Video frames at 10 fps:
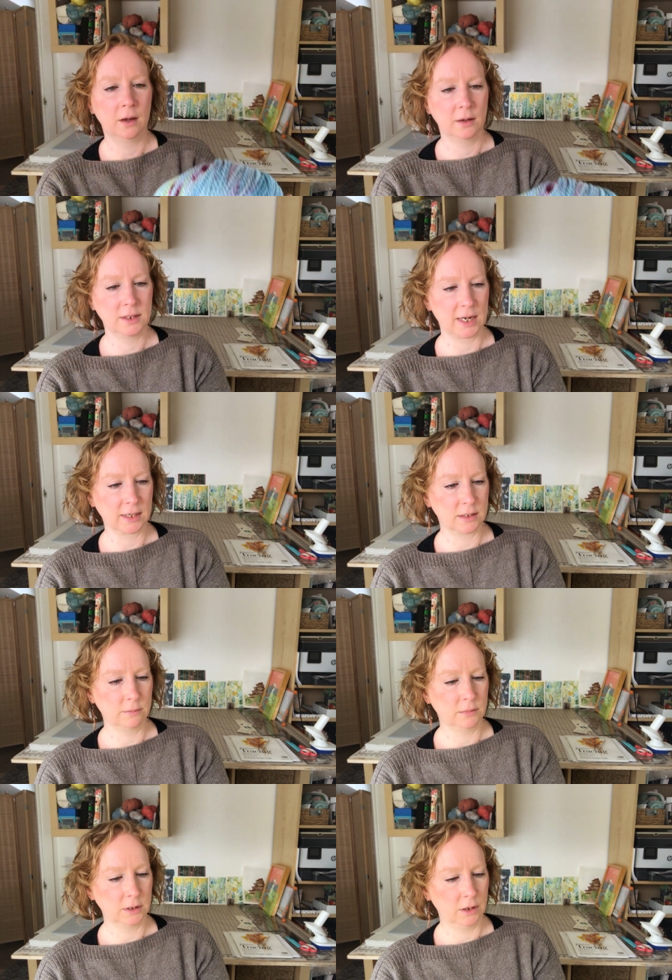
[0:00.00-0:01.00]

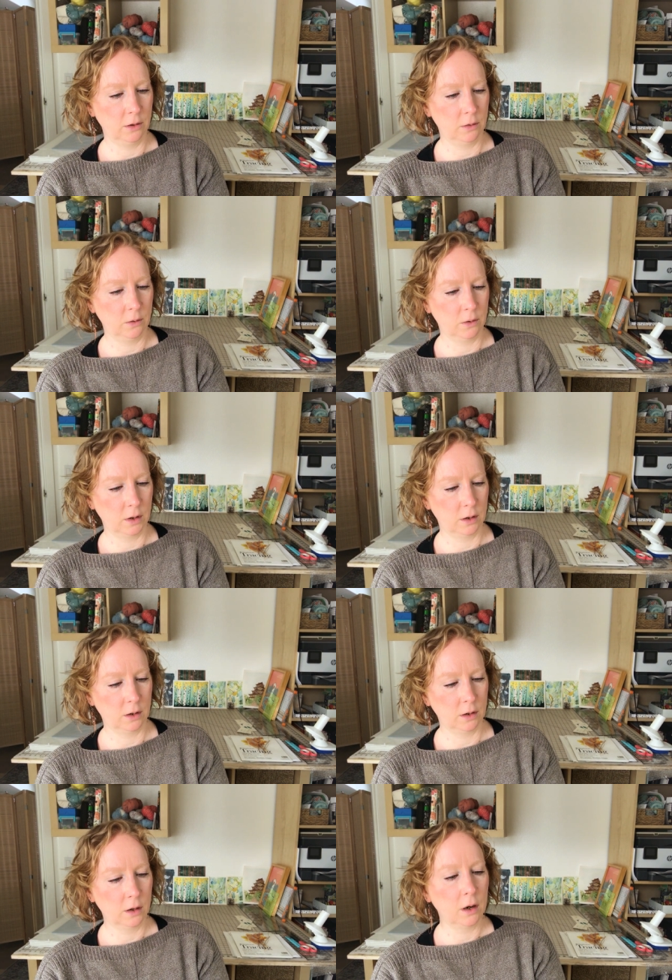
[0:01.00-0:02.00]
Saxon blue,
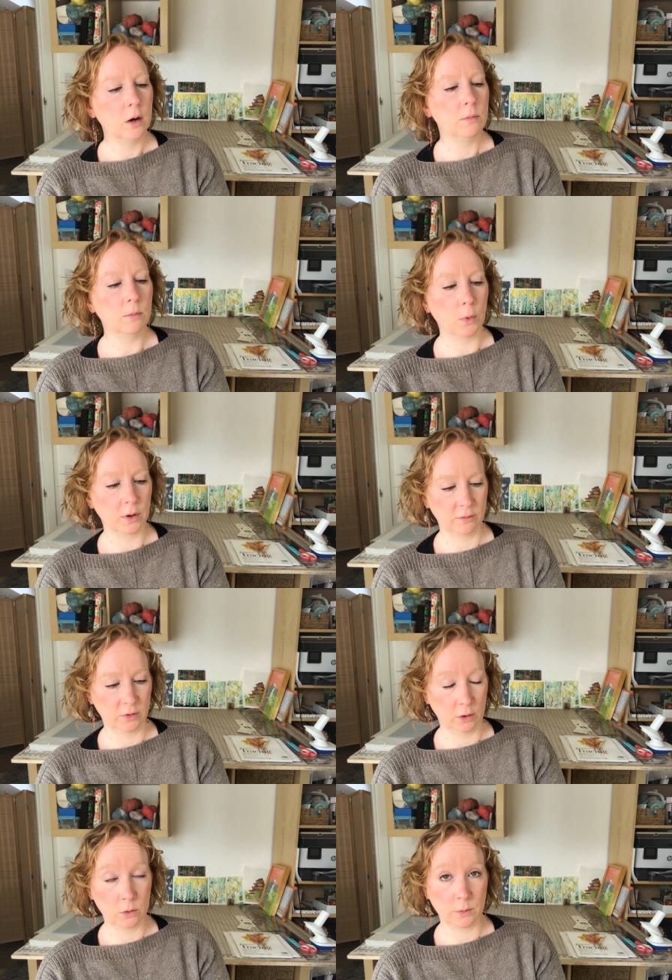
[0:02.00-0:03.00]
more of
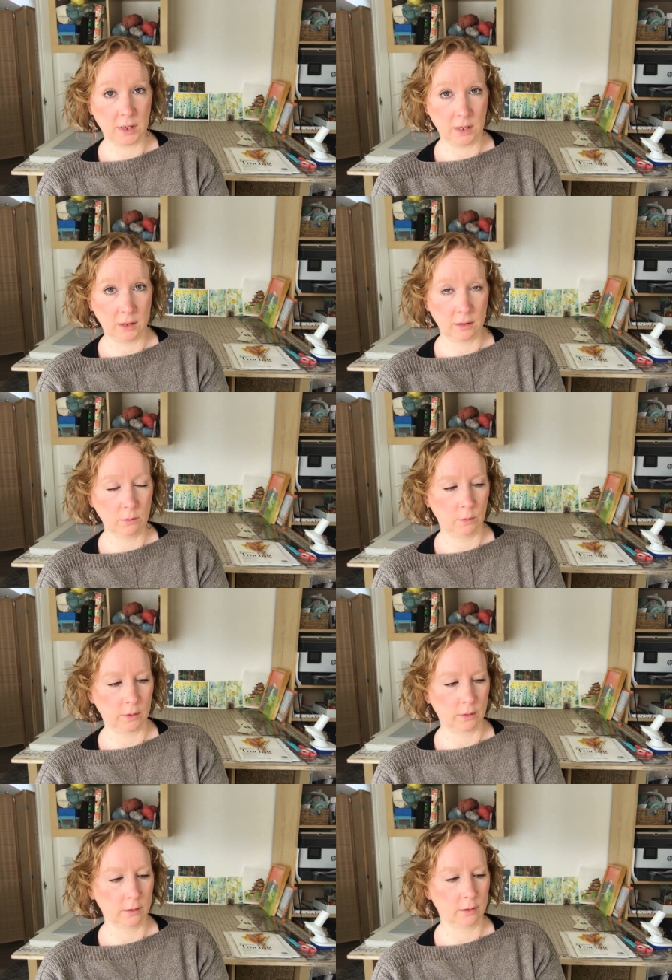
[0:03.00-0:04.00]
the green
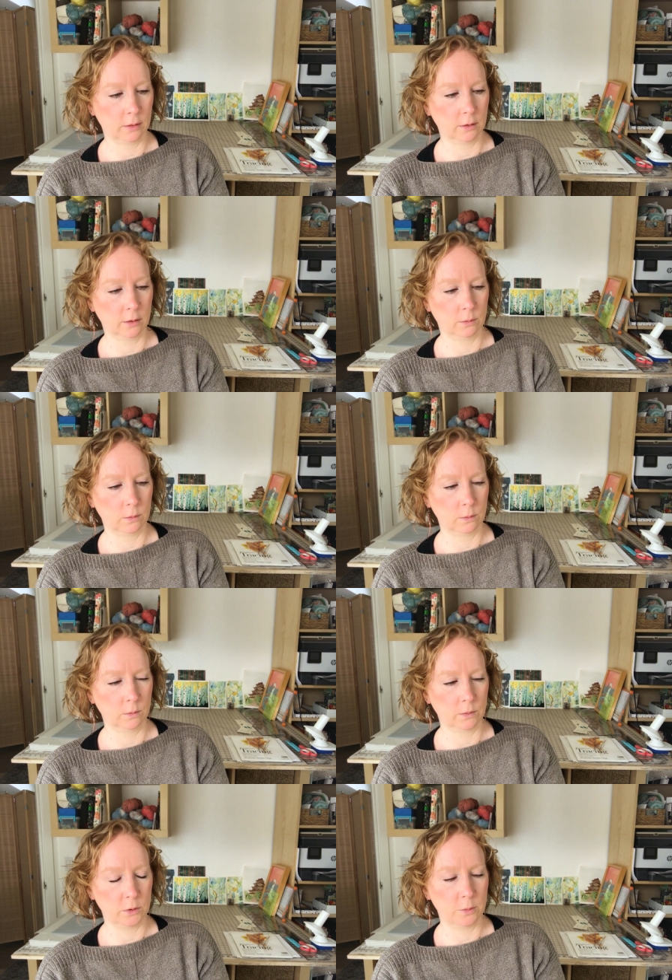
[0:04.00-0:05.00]
with the
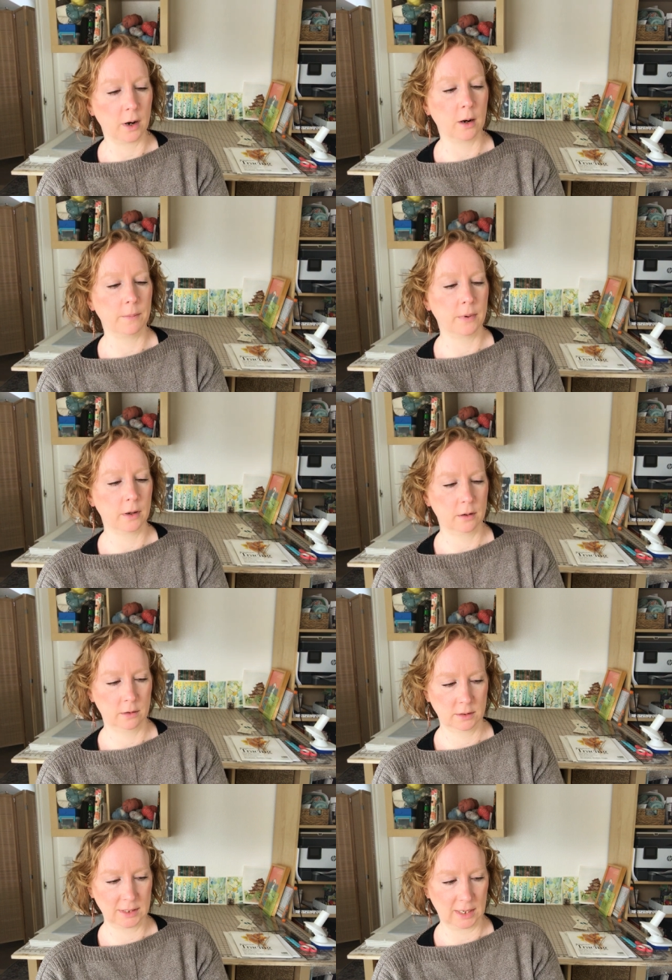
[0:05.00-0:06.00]
rhubarb
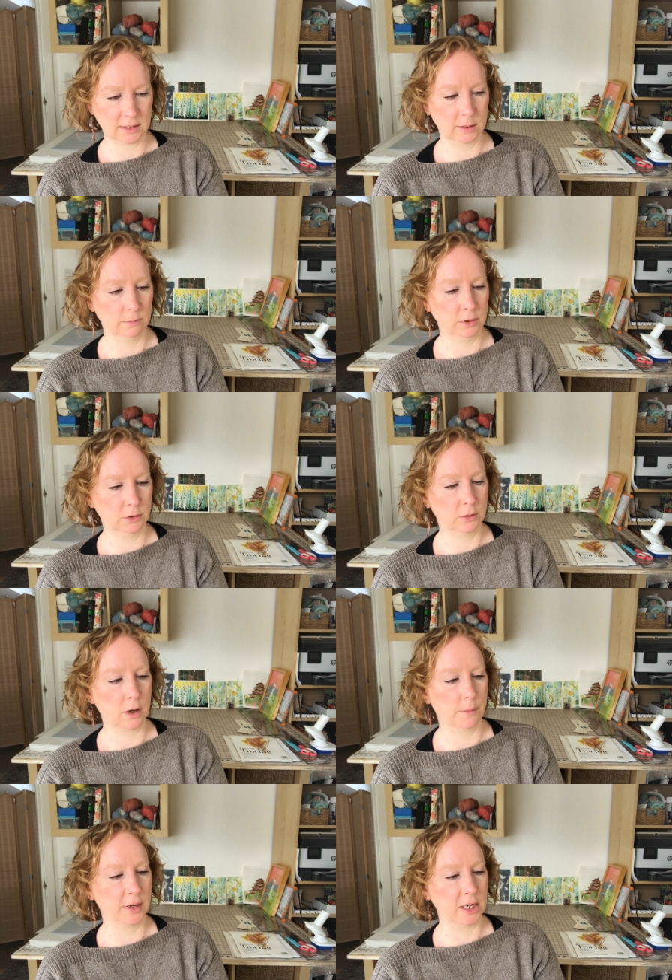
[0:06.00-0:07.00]
Saxon blue
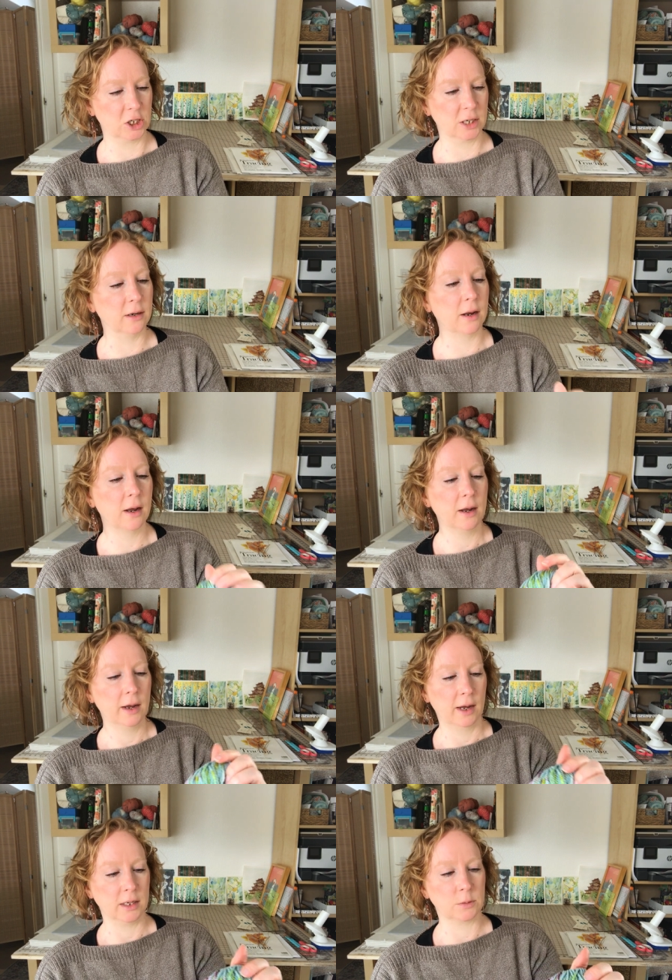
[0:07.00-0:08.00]
combination.
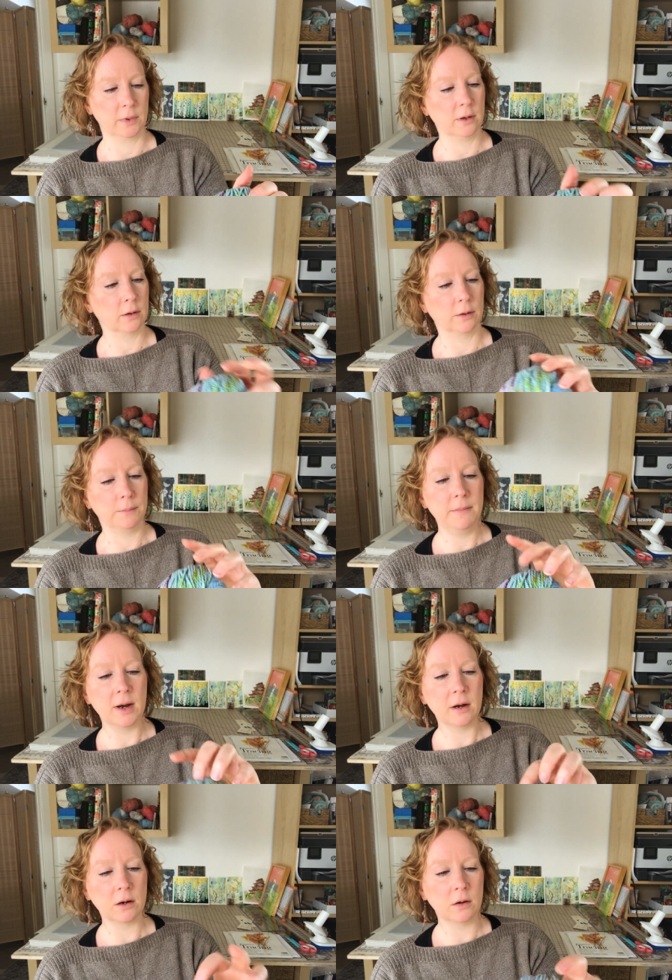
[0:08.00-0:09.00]
I sprinkled
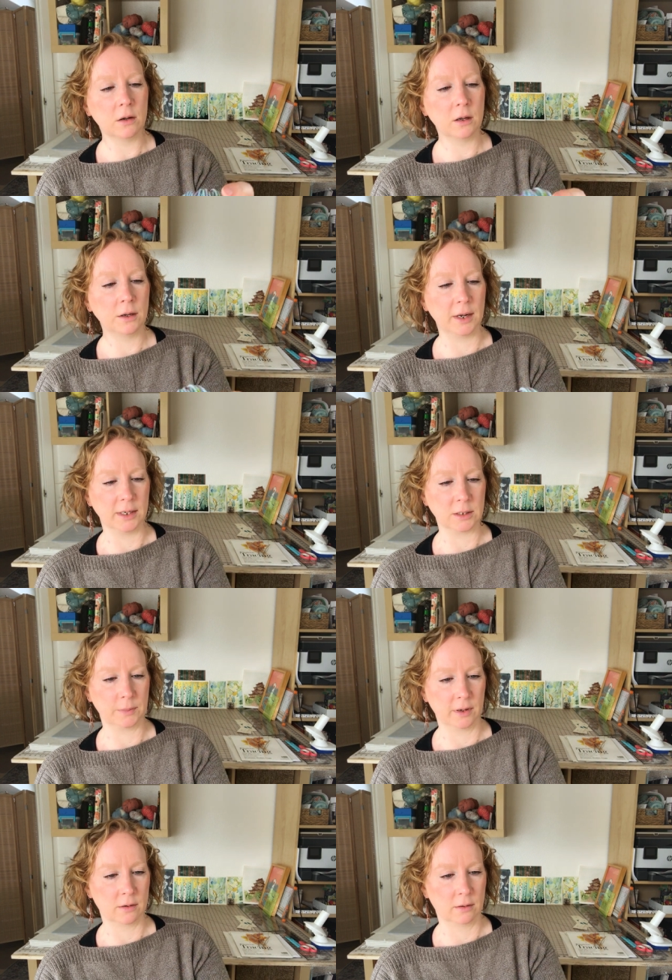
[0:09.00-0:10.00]
marigold, I
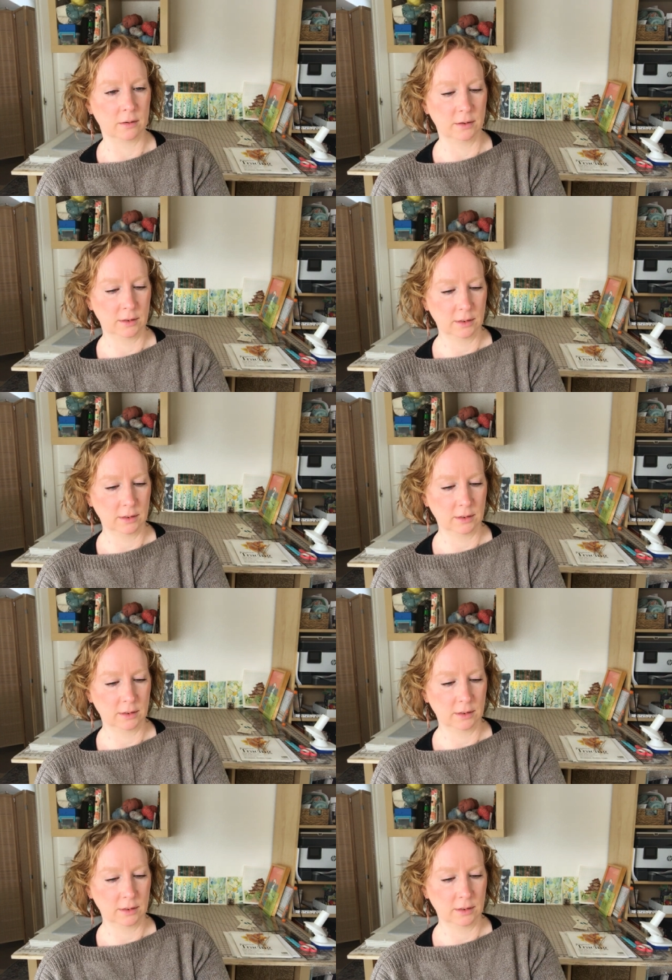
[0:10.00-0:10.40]
sprinkled